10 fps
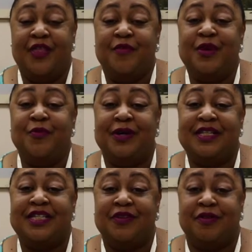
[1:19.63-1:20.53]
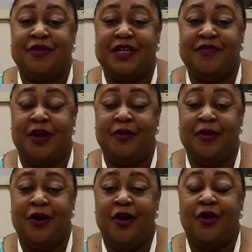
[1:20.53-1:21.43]
three one zero
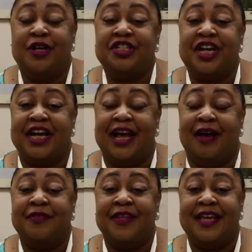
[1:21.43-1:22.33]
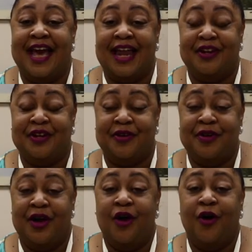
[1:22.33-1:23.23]
zero or check out the
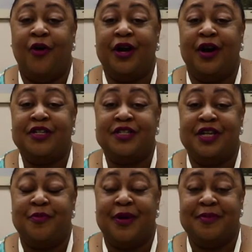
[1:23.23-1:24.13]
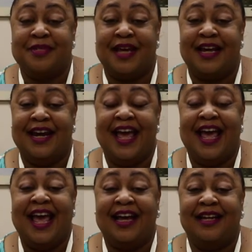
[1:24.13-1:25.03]
calendar on our city website
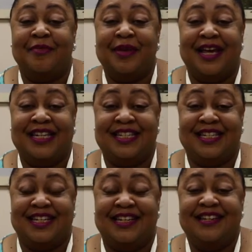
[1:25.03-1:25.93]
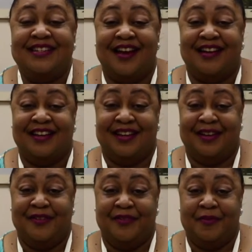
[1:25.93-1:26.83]
at Columbia S C dot
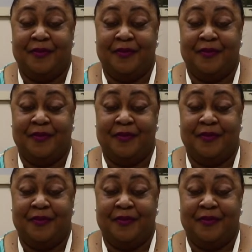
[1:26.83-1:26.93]
gov.